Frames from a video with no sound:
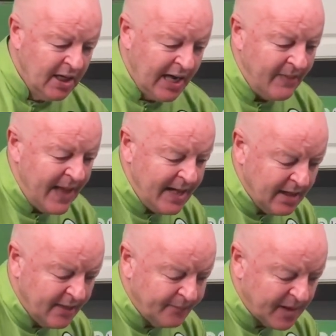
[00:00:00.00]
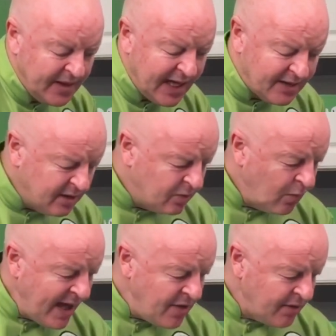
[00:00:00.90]
And then the other
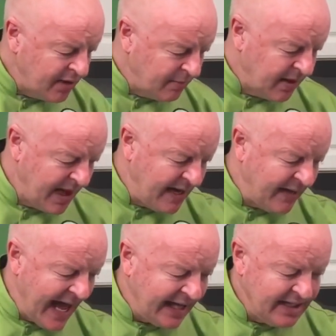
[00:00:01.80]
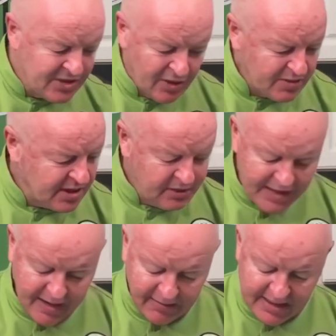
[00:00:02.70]
way you can apply that is also
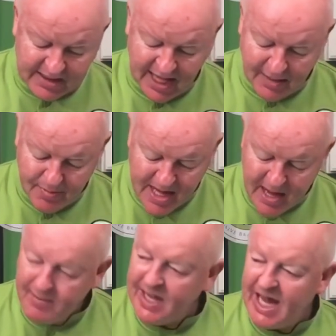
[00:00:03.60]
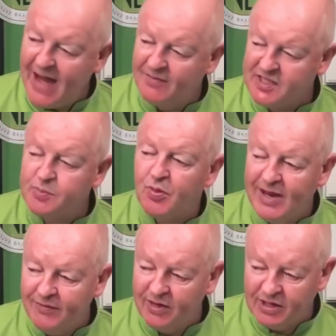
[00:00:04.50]
there is like PME have a
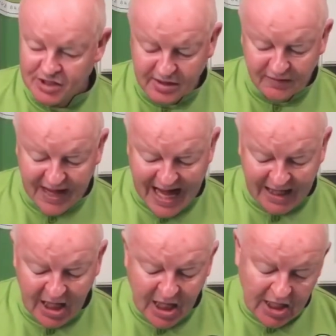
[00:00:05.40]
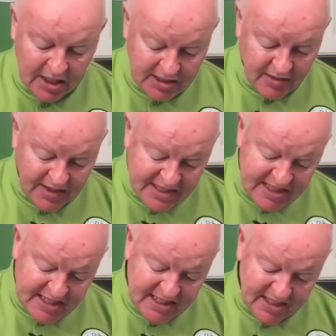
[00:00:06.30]
spray version of that. So this
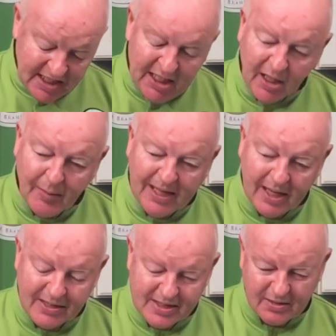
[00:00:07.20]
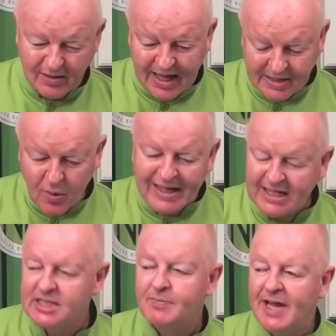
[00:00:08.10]
is a little bit sort of like, it's quite
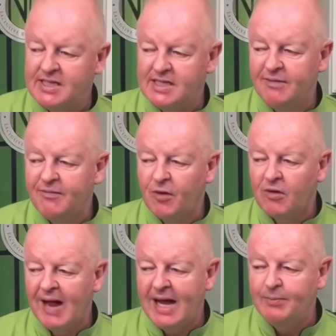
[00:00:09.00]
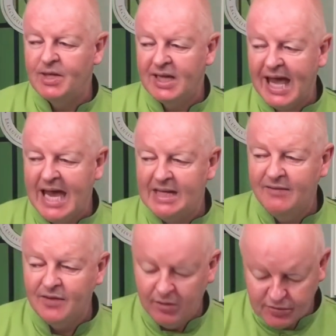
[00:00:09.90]
expensive, all right, but again,
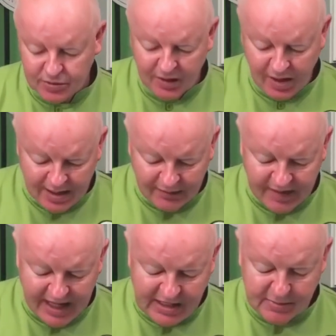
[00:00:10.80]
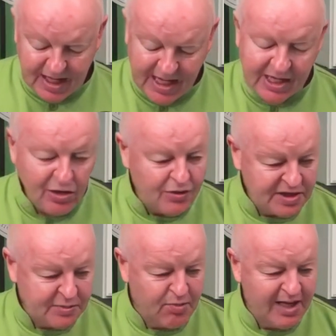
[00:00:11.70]
if you don't do a lot of things, but here you
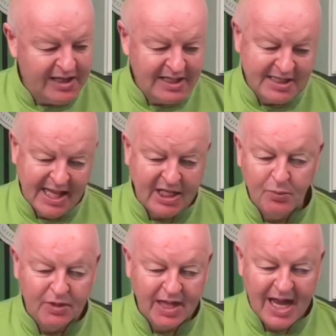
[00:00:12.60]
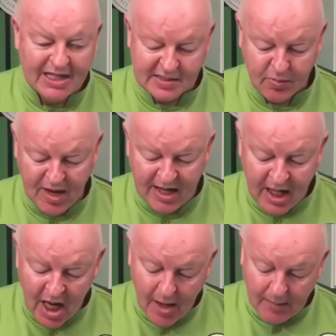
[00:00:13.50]
just spray this like you would hairspray,
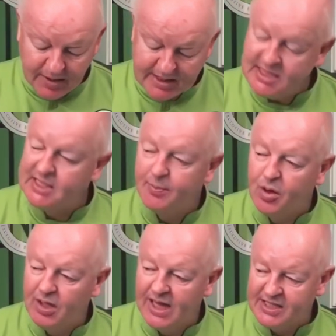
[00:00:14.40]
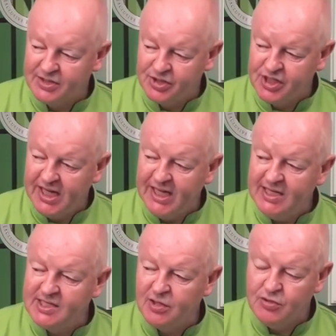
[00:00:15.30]
but this is a pearlescent sheen,
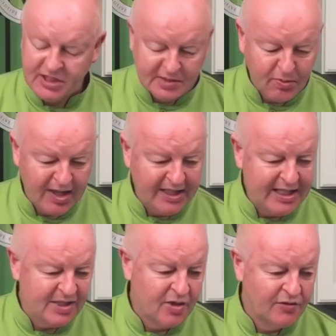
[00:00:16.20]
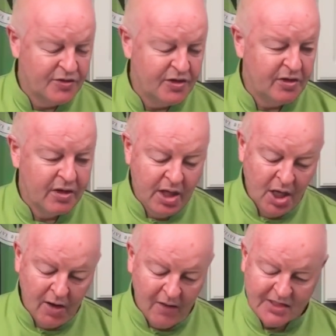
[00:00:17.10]
so you just spray this onto your,
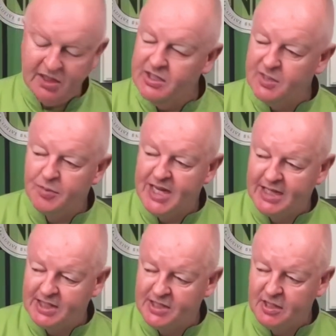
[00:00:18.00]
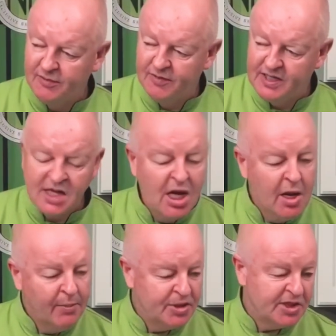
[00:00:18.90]
obviously use a protected surface,
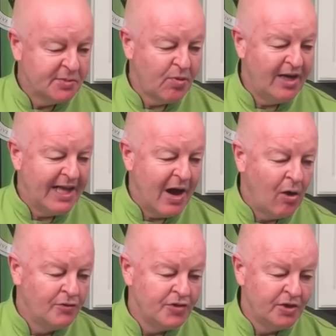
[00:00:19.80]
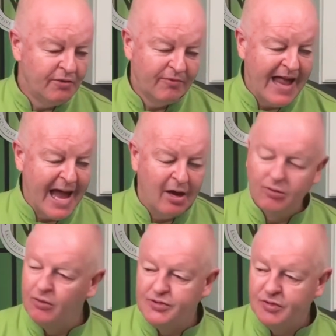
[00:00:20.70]
but just spray that onto your flower,
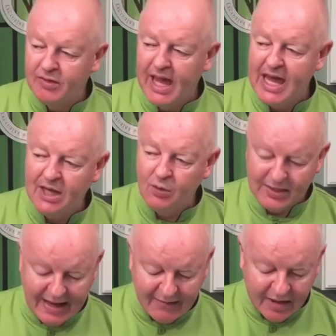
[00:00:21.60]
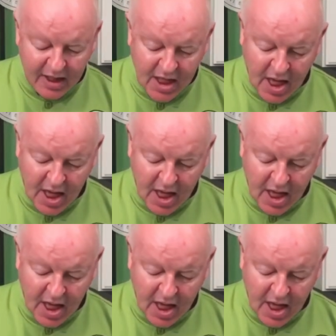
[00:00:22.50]
onto your cake or whatever.